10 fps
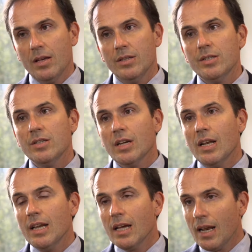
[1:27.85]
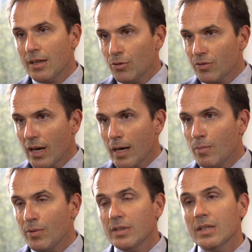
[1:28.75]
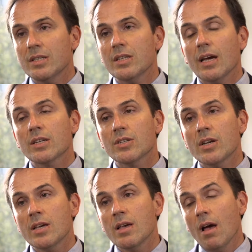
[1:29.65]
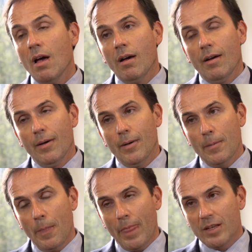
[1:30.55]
This is a clinical endotype that is actually um,